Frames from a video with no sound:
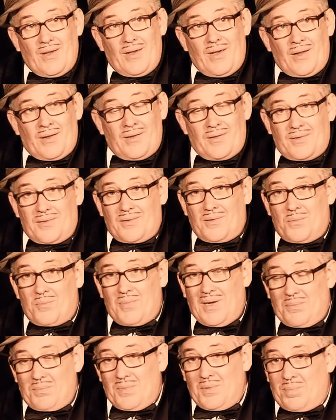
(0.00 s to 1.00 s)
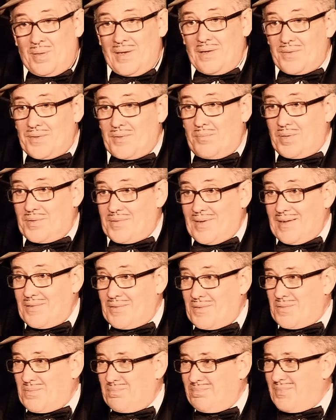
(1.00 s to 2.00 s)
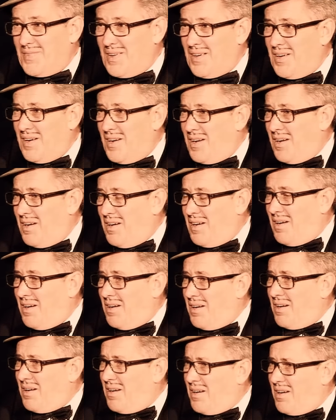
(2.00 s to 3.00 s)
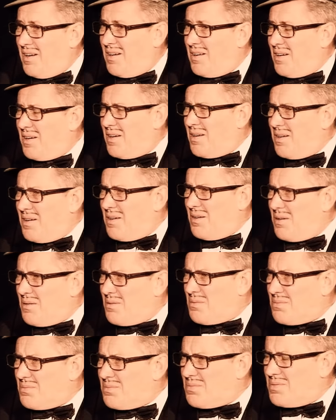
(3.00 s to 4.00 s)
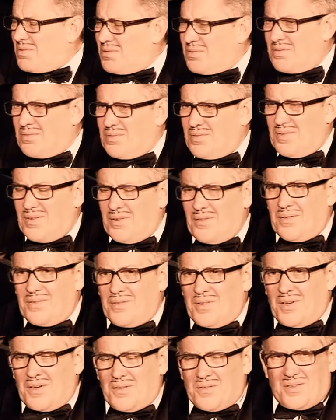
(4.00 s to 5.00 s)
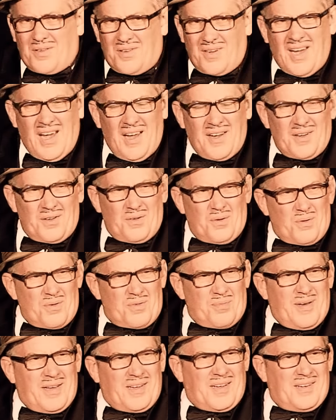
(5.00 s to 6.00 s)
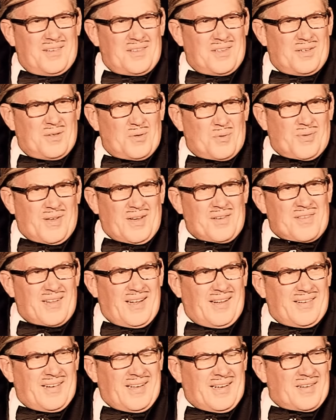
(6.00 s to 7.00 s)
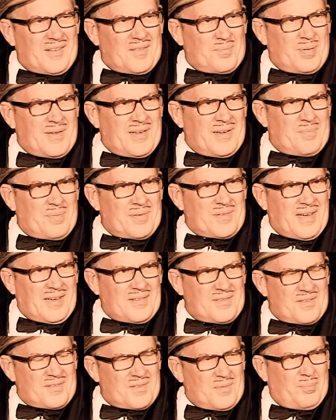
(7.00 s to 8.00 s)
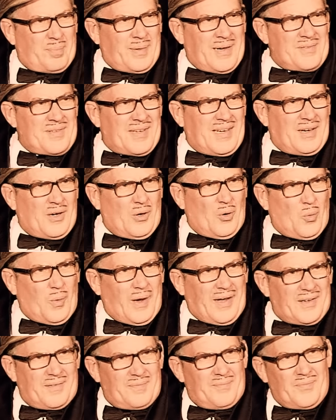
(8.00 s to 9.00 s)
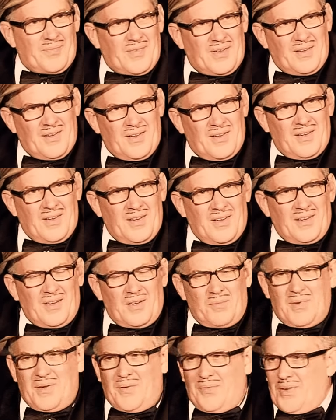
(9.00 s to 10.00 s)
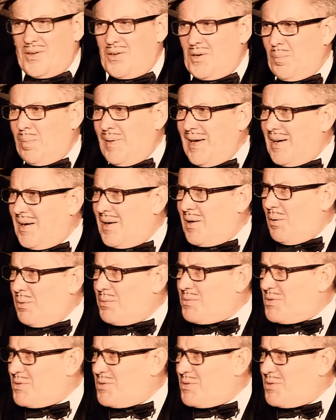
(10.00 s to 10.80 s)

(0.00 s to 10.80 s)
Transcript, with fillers: it made me peel some potatoes. Which is ridiculous. They're always making you do things like that, peeling potatoes and painting coal white. I mean, if you're going to paint coal,